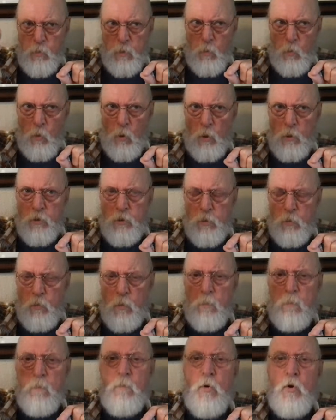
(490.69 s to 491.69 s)
work to
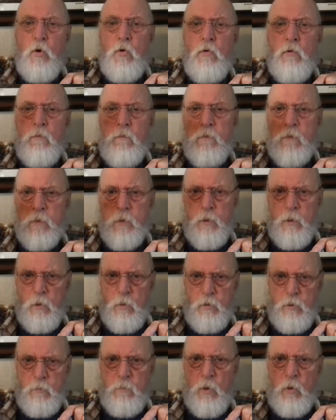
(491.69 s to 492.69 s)
remove
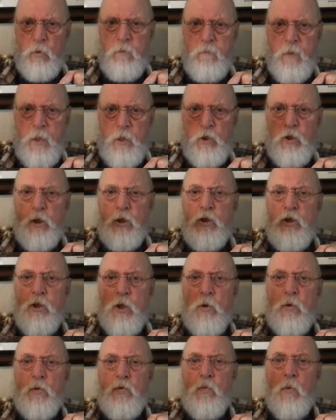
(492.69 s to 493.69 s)
those motivations,
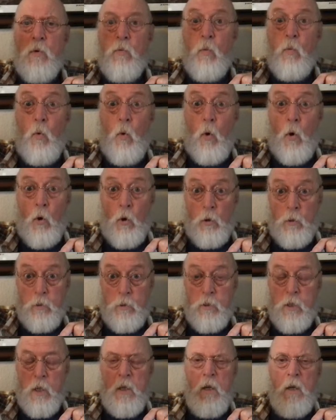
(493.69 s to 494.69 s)
those
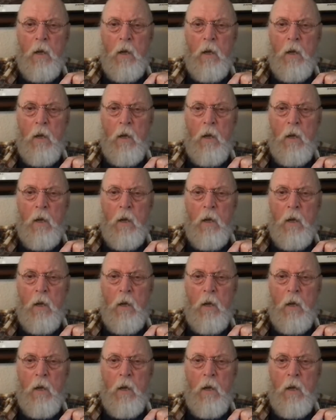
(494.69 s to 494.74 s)
rewards